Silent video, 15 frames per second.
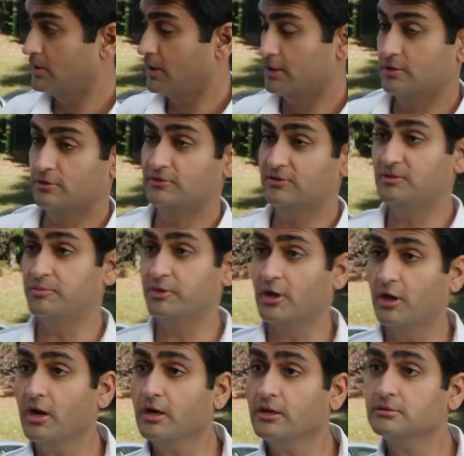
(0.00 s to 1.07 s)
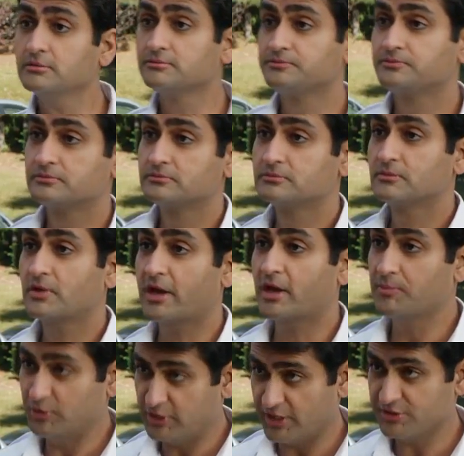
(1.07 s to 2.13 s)
I could do CPR. I
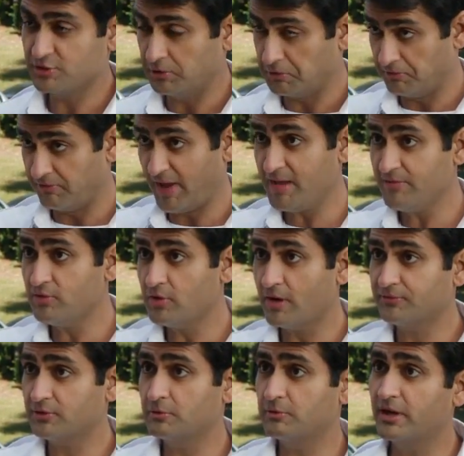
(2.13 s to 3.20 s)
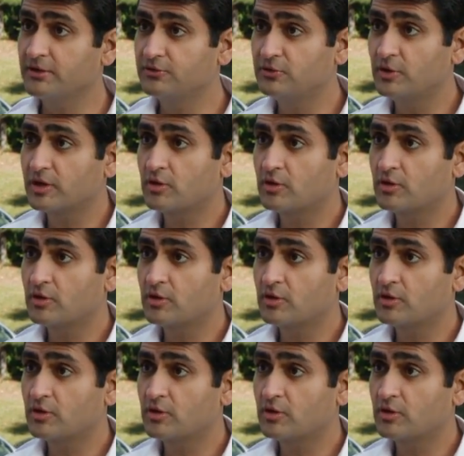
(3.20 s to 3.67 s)
could potentially revive you after he renders you